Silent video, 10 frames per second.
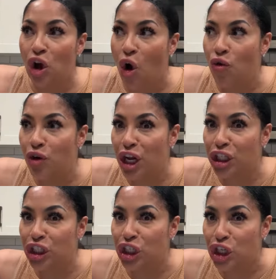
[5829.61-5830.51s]
over there
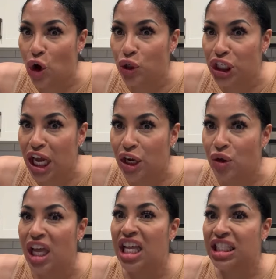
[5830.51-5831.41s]
to your channel
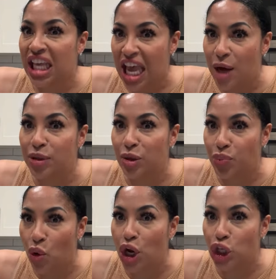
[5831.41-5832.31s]
to help
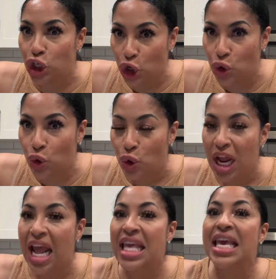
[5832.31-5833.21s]
support you
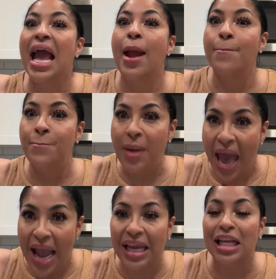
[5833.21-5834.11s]
came
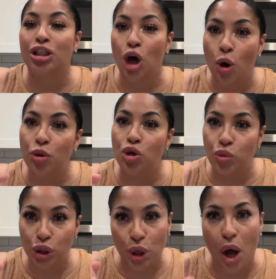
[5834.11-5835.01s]
back and told me you
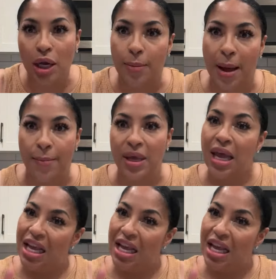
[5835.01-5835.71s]
was talking about me.